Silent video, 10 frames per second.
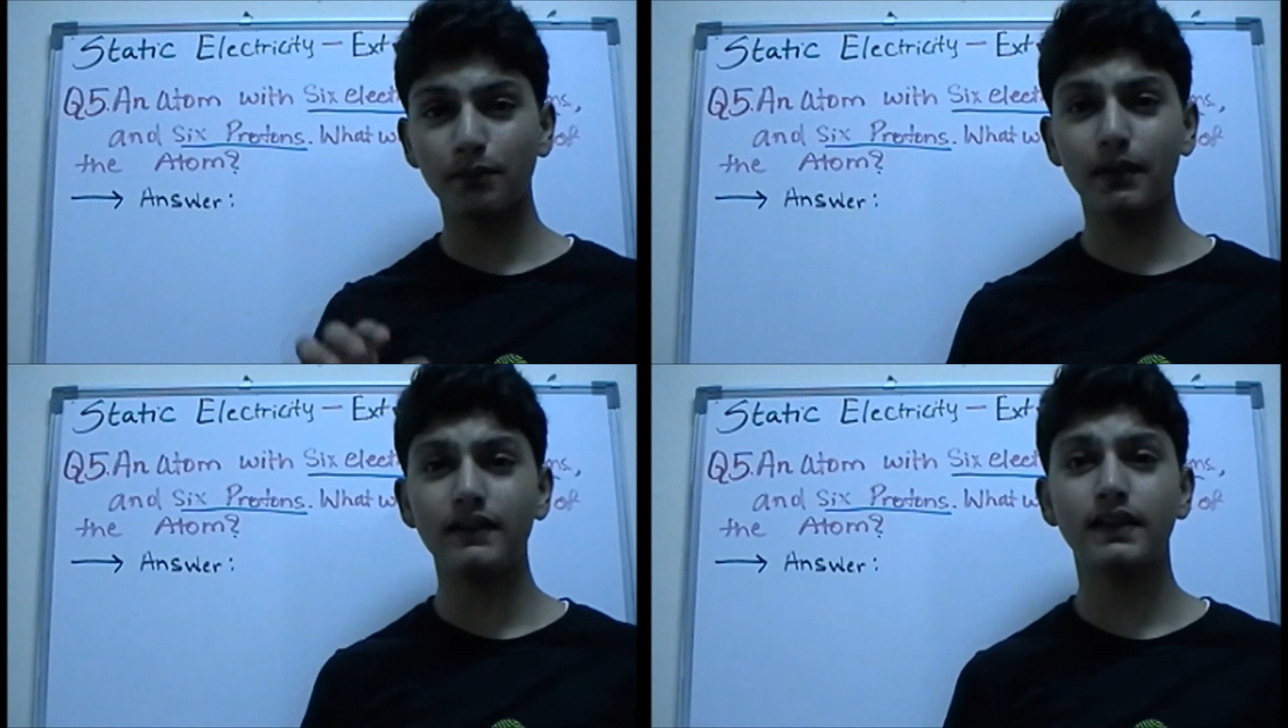
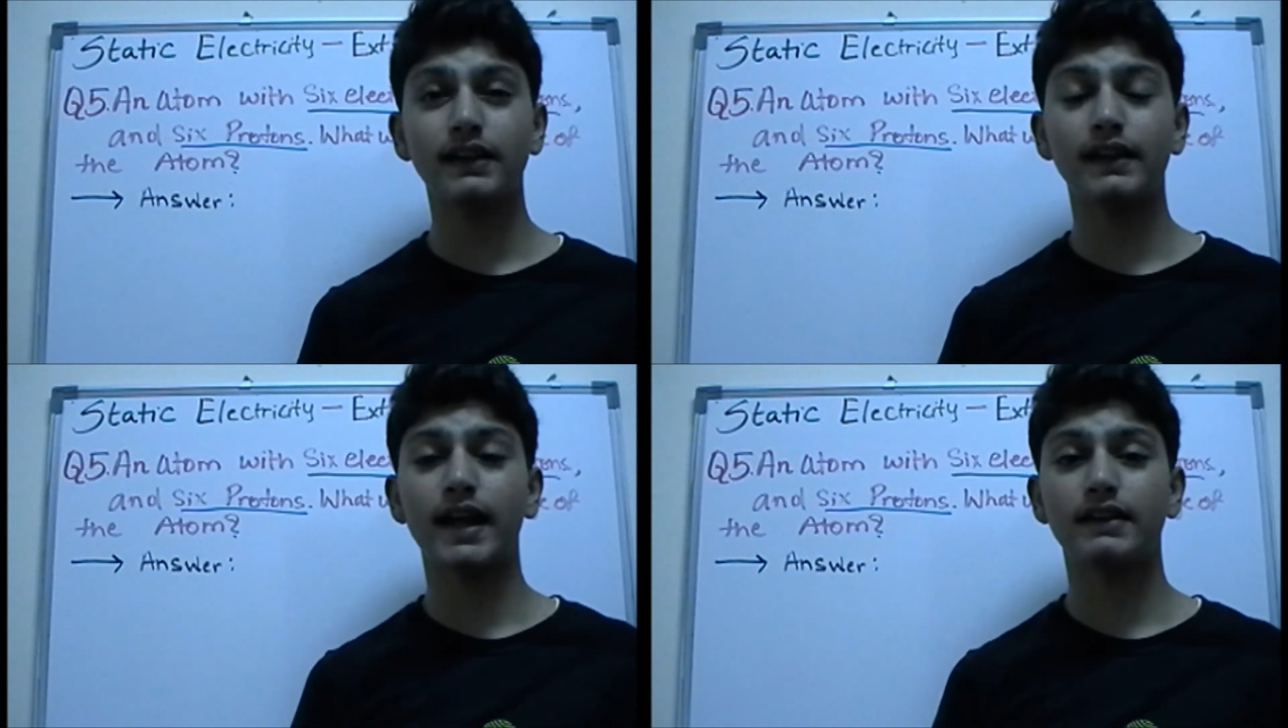
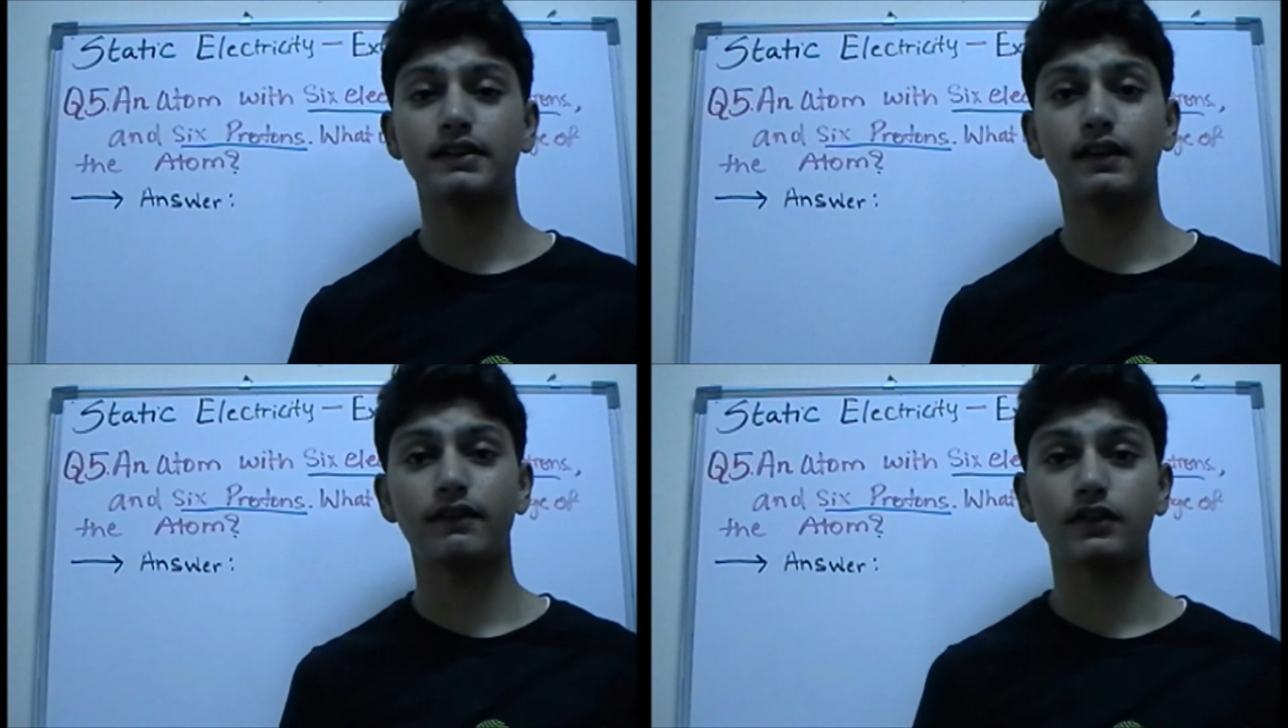basically that's
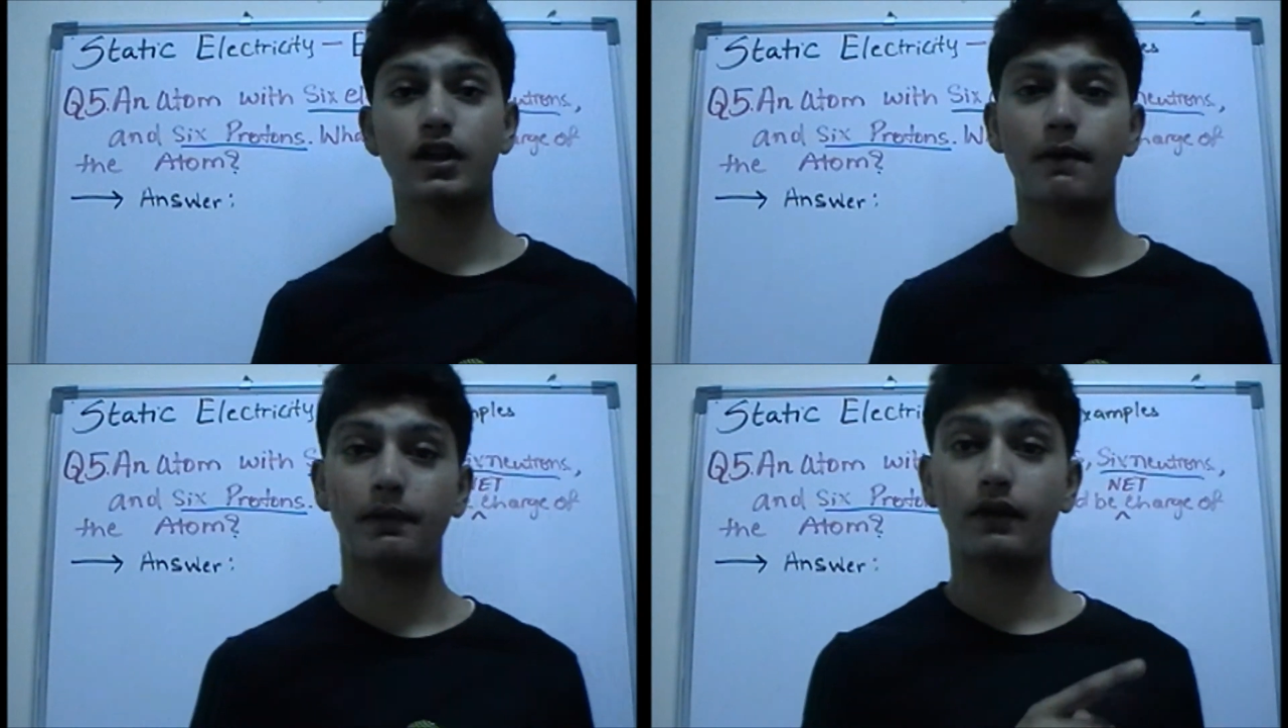a different
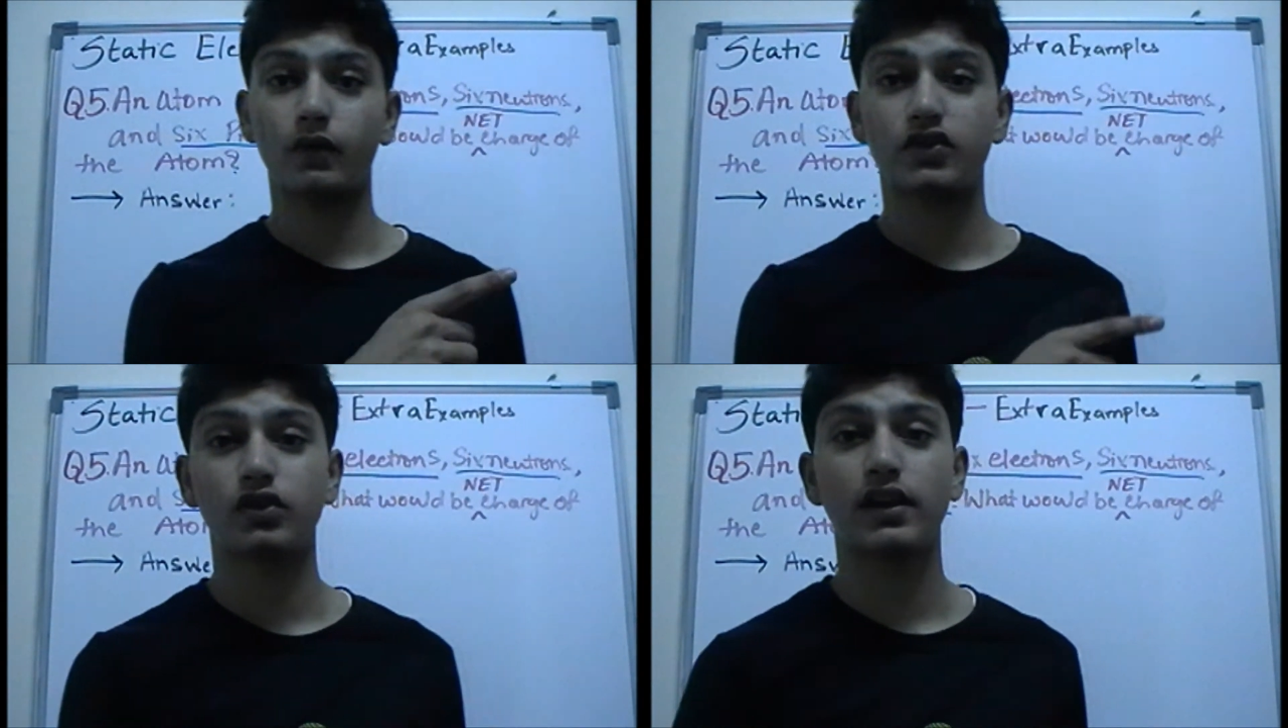topic
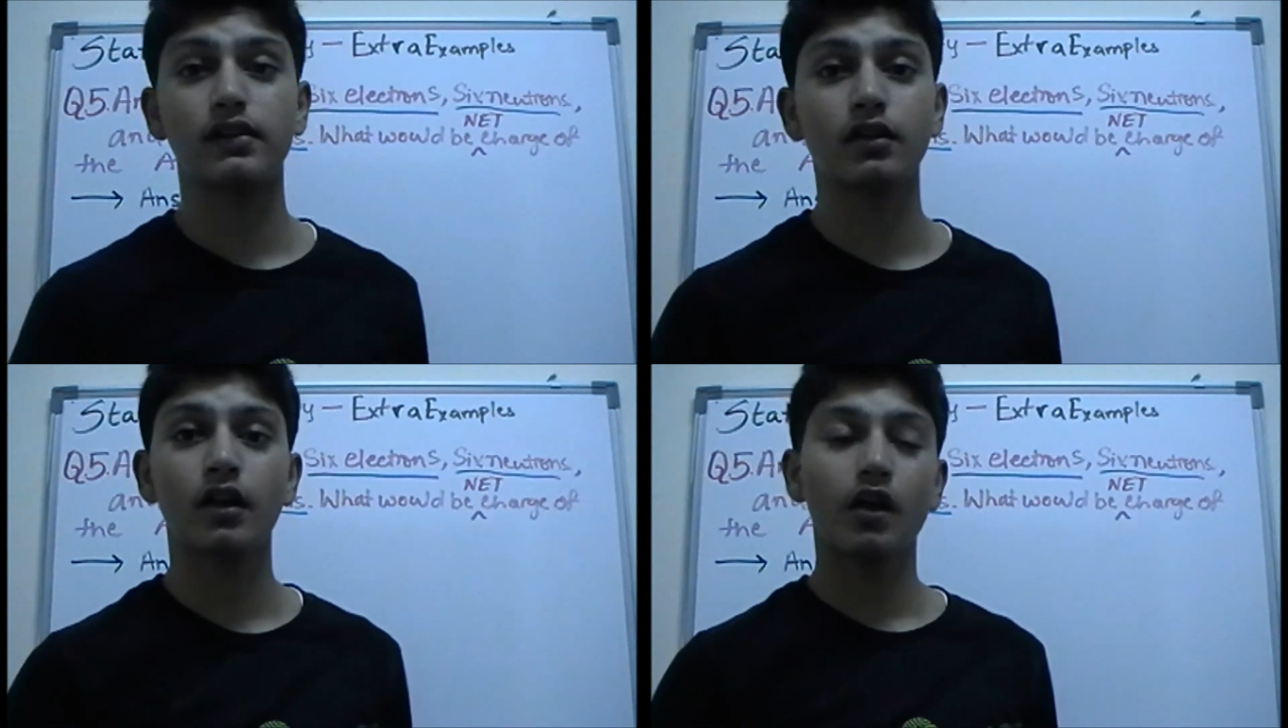which you
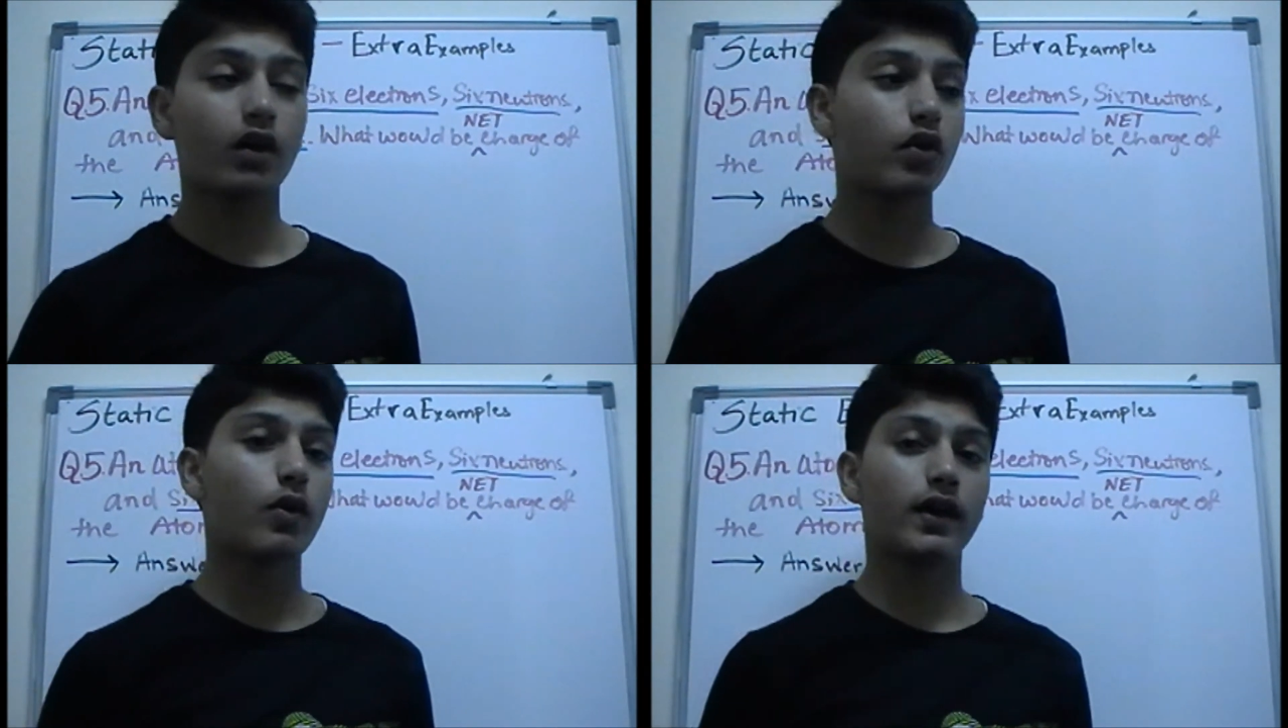can
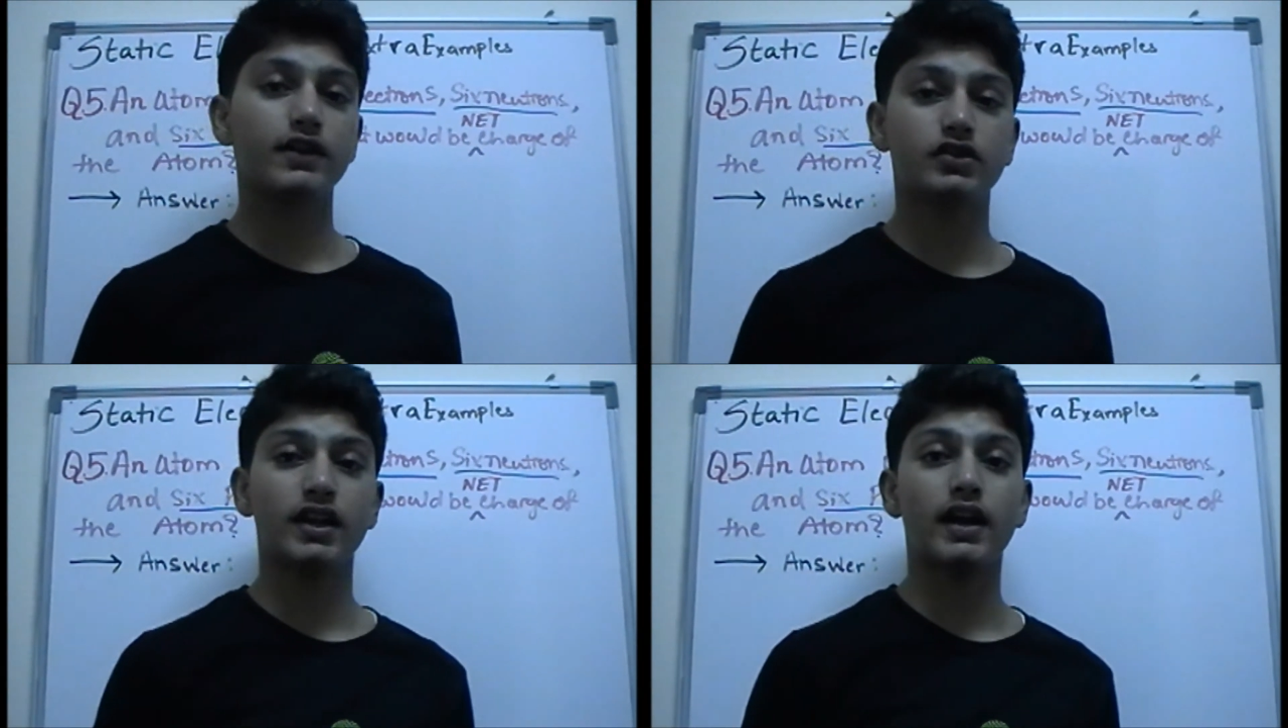go ahead
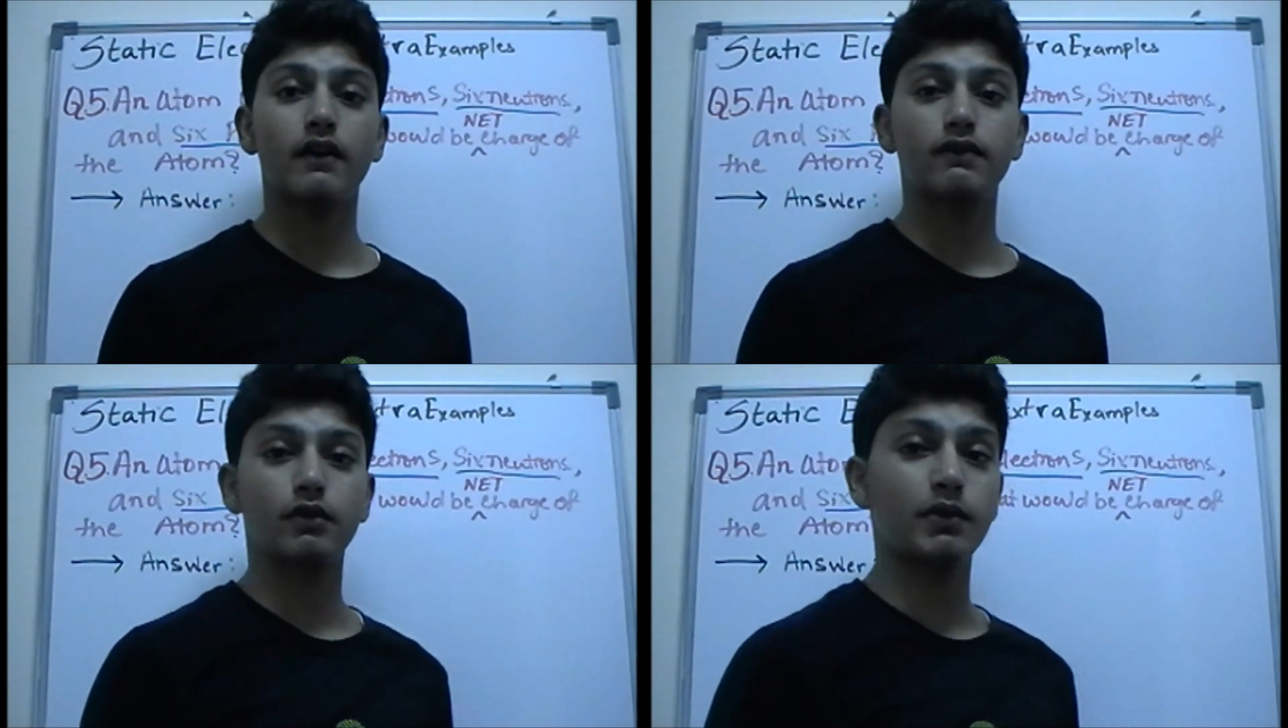and check
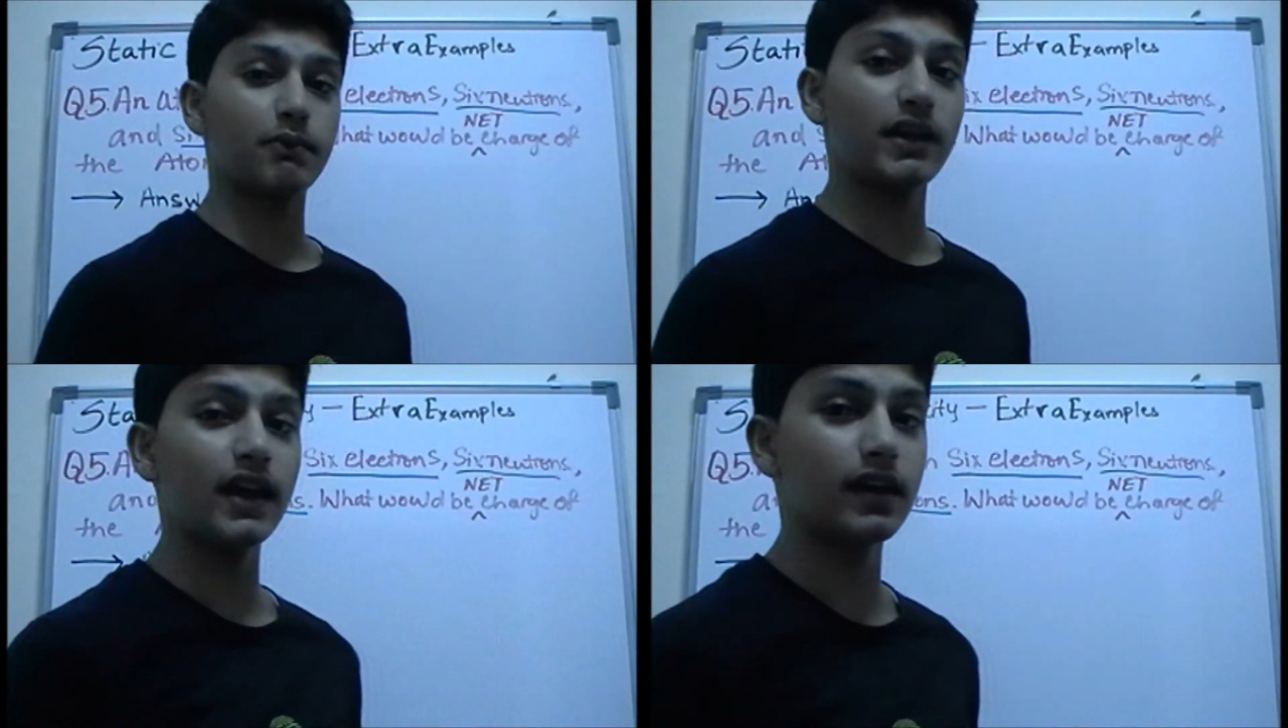out from my
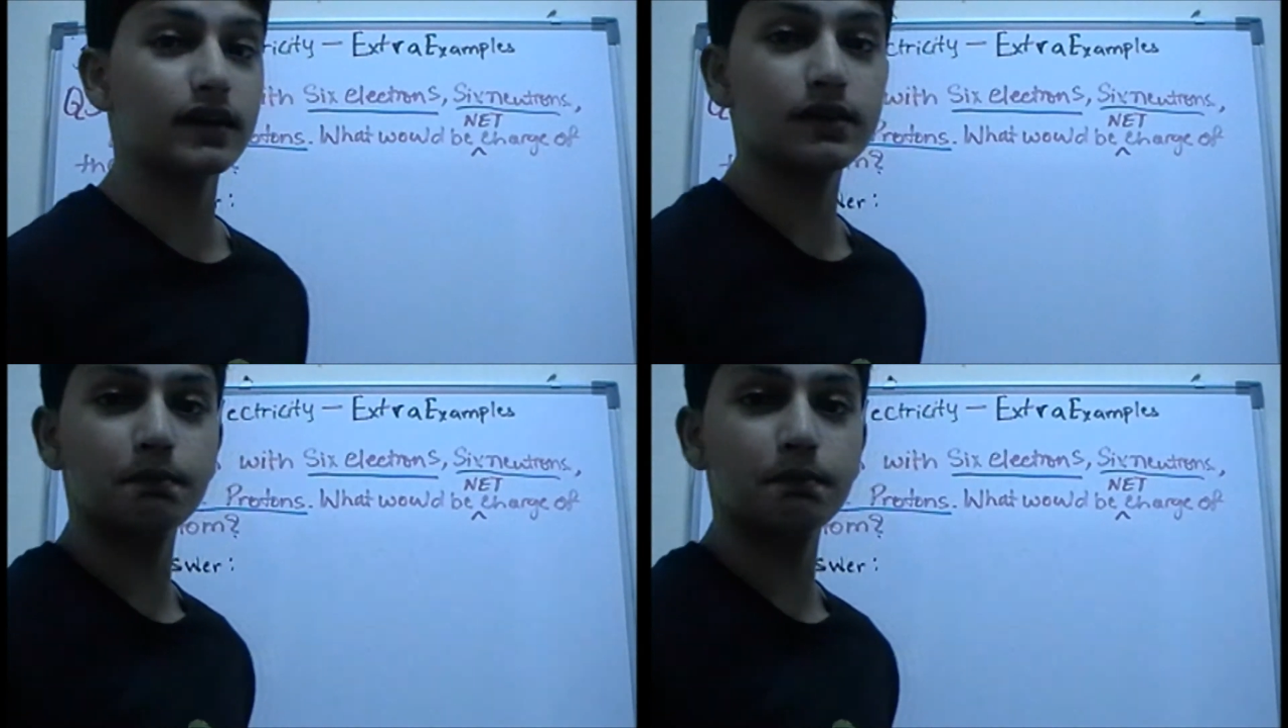playlist,